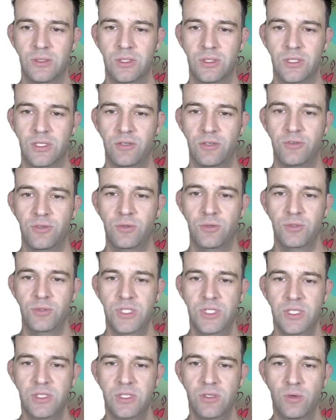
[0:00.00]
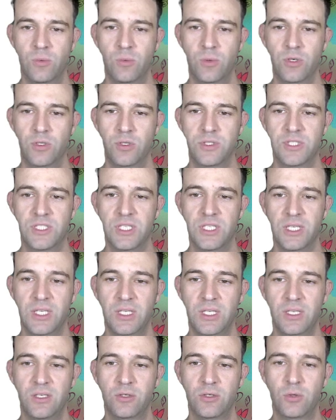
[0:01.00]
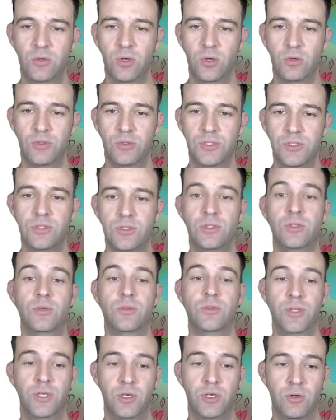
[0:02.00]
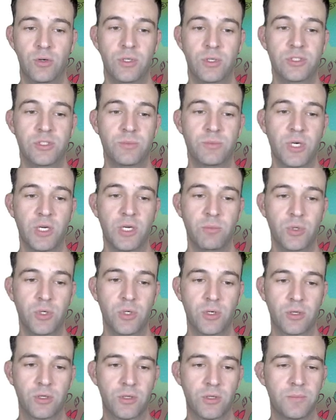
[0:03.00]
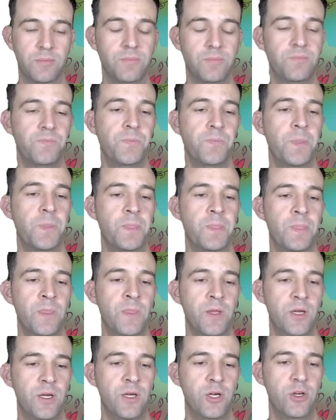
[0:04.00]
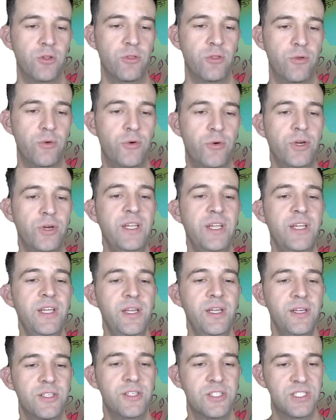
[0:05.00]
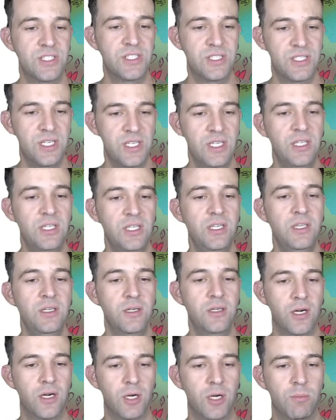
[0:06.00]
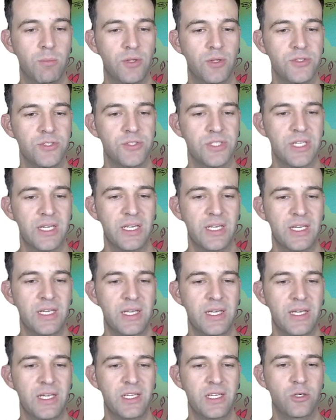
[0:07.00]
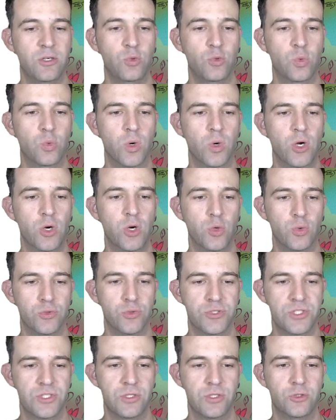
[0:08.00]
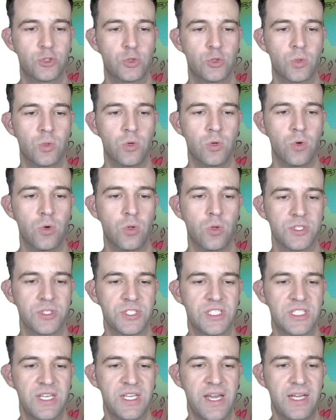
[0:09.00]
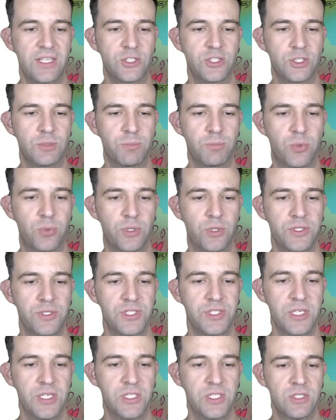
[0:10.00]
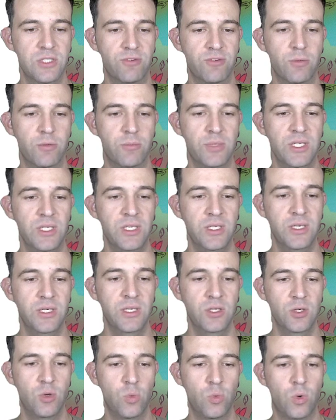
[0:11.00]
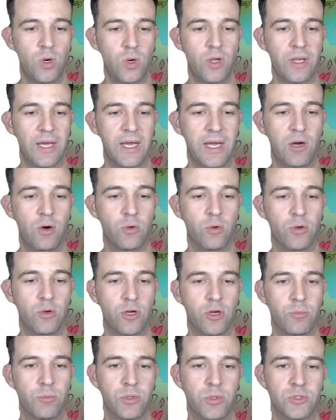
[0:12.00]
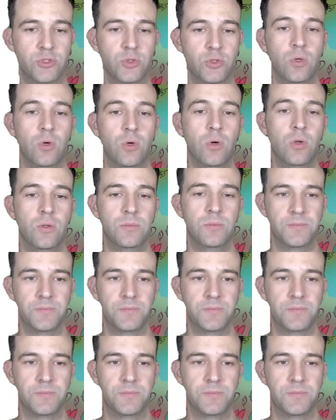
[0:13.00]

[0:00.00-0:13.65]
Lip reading: If you see the word stinky and gross, you'll know it's my book. 3 stinky goblins and a gross troll snatched Princess Verbena while out on patrol.